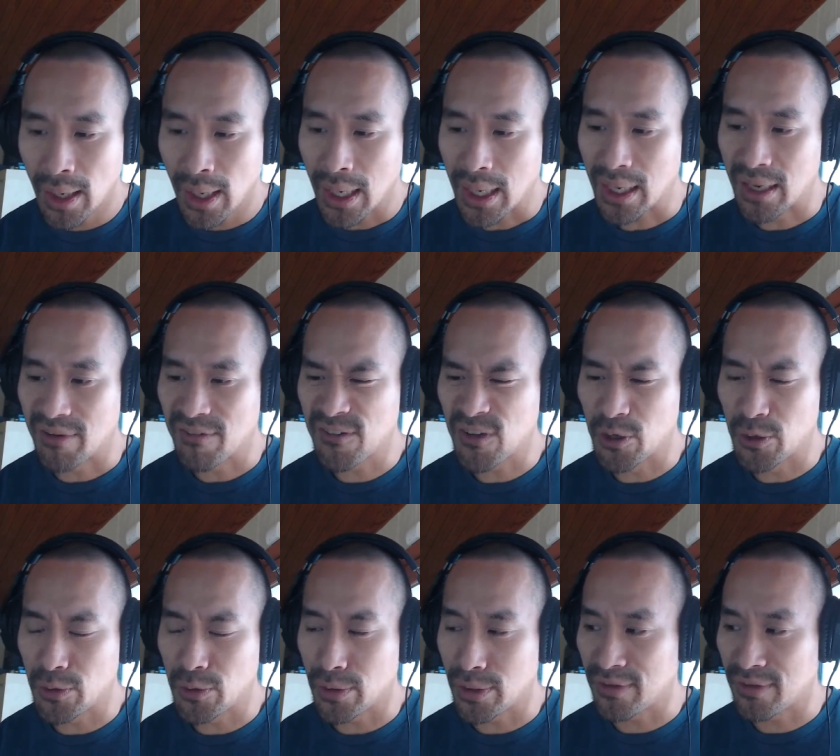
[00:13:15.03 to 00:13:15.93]
And if
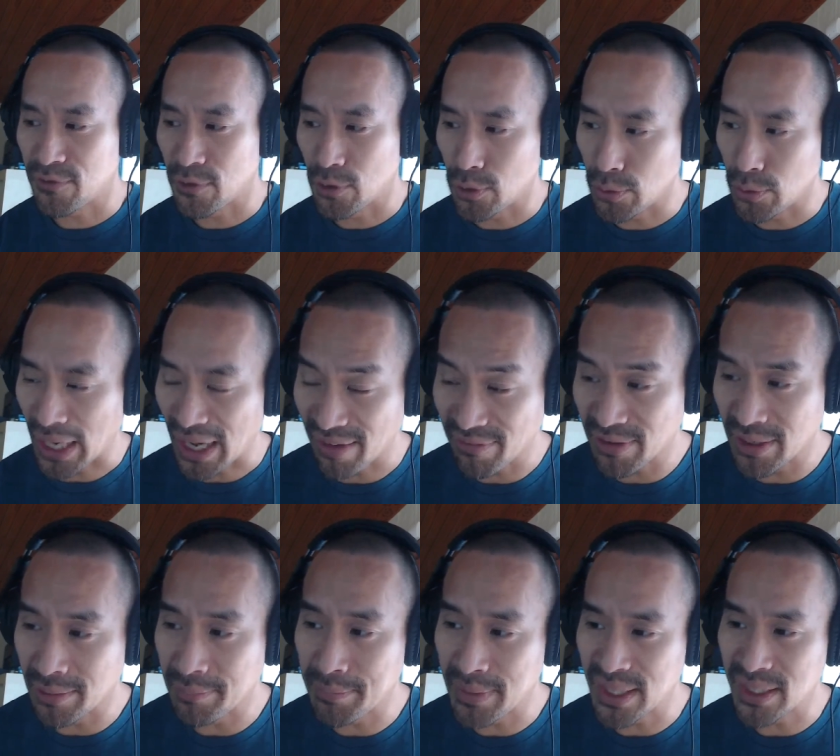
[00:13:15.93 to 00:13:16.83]
you have it
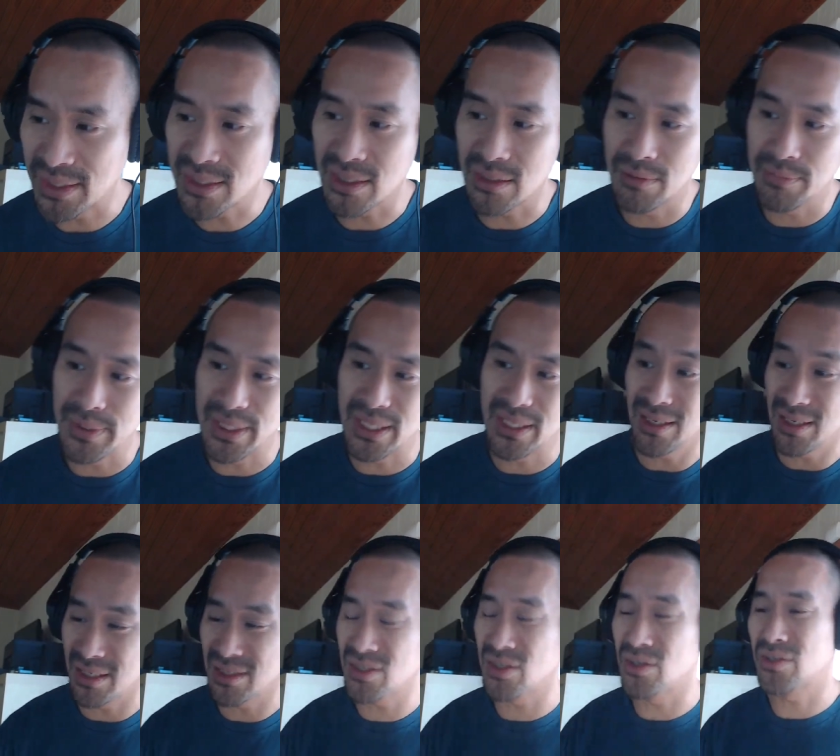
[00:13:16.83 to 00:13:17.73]
in bits, it'll be
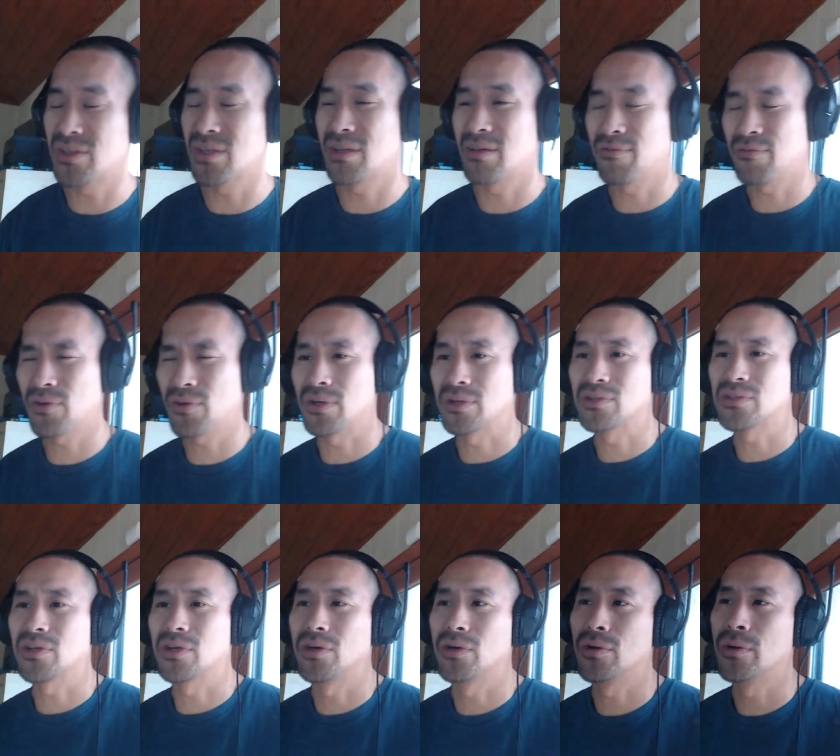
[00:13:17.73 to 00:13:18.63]
easier to convert.
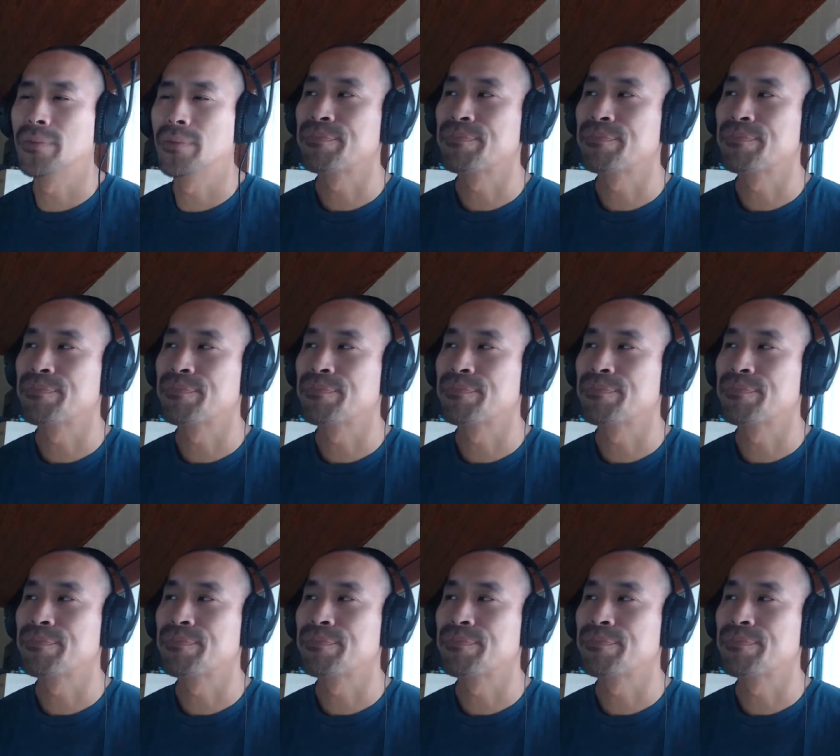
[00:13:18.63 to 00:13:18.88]
So,